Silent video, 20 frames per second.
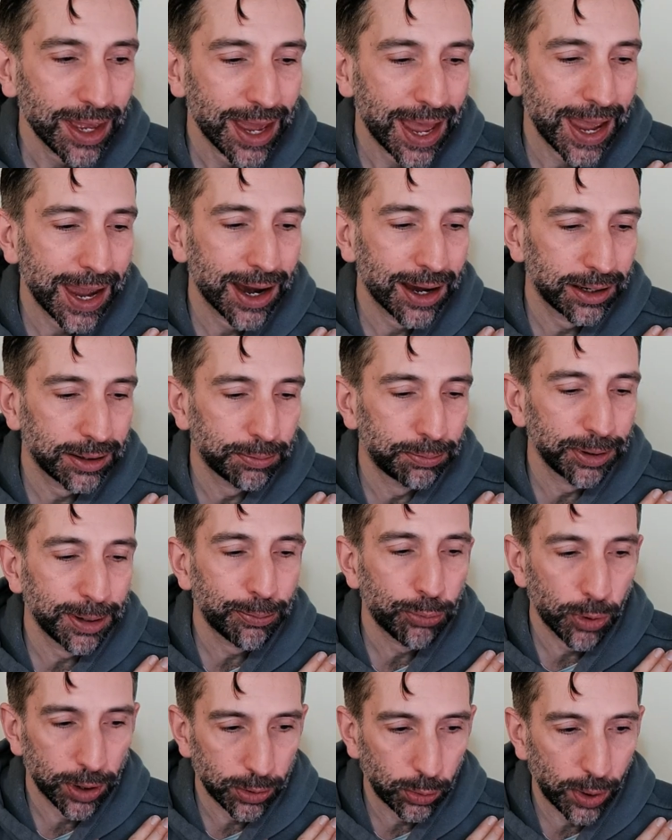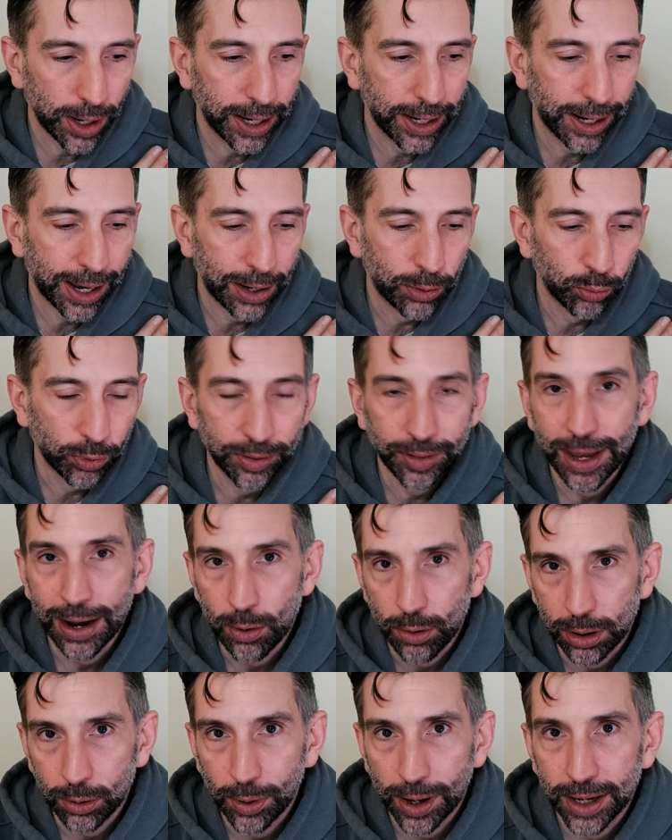And Blip went away, and when they
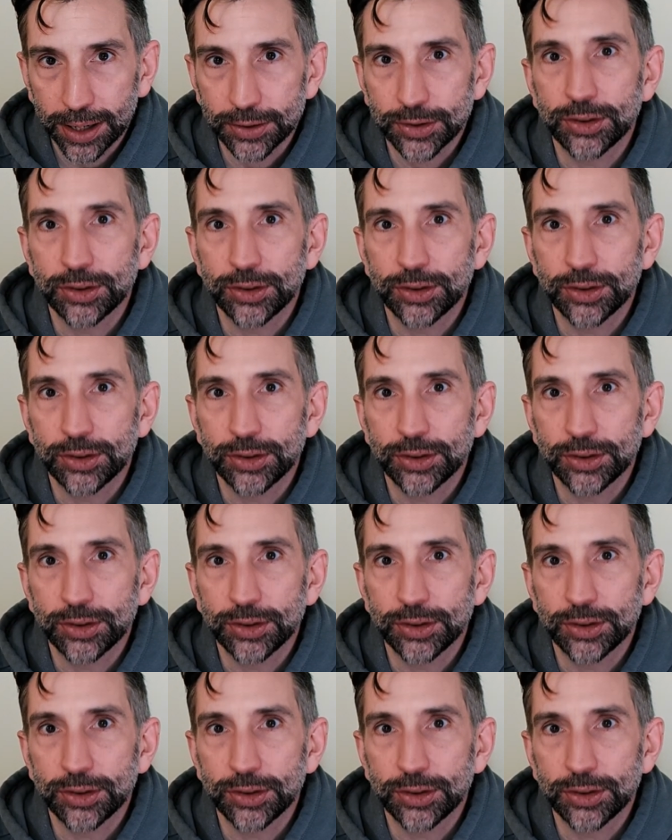went away,